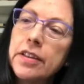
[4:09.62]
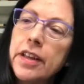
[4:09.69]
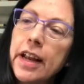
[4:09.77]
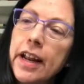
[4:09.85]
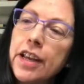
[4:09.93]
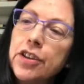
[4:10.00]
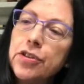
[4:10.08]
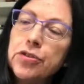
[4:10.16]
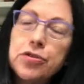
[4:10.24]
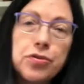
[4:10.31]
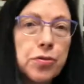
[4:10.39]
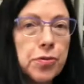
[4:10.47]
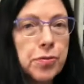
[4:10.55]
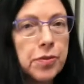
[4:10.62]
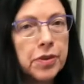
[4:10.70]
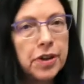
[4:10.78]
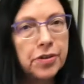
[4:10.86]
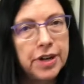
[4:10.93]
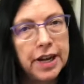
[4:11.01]
that I use to
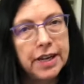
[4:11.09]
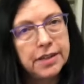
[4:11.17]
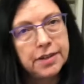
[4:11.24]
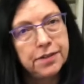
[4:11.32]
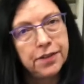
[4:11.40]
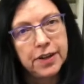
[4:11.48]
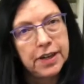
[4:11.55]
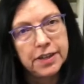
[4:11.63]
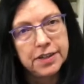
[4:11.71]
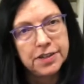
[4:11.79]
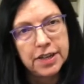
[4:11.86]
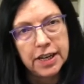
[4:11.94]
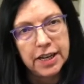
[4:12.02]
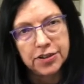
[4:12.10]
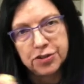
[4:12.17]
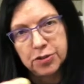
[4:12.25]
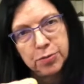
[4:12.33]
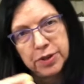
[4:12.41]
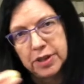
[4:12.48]
create different
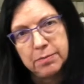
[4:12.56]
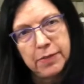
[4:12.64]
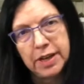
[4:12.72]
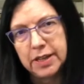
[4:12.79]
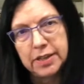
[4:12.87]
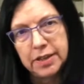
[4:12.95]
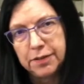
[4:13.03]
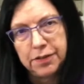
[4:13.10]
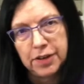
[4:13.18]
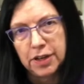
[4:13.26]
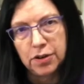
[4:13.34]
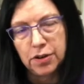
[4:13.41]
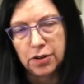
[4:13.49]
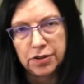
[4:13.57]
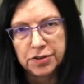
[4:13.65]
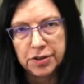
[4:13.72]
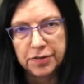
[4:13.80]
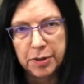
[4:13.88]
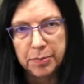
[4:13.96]
installations with many different
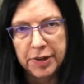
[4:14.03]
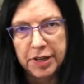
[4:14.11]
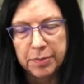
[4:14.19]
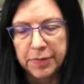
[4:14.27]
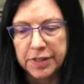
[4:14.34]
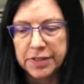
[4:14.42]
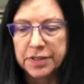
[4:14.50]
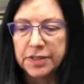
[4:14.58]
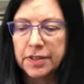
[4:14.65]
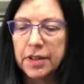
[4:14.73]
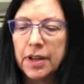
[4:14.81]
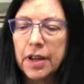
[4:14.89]
colors of the pigments.